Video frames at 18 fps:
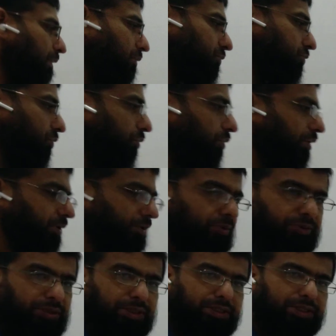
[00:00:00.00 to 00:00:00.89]
So according
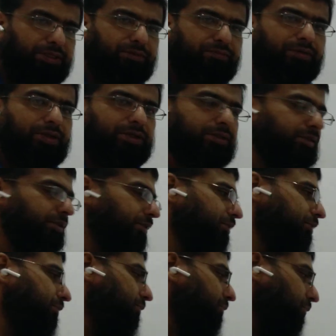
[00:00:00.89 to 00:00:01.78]
to current
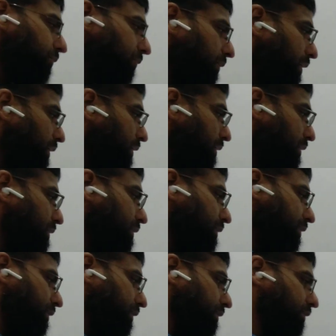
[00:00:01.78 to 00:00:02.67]
divider's rule,
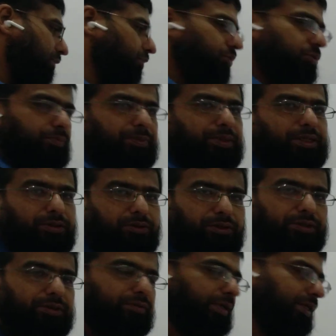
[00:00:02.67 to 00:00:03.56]
this should be
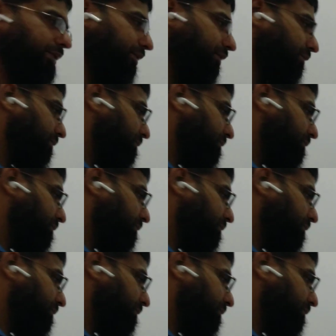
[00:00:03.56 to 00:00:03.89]
equally divided.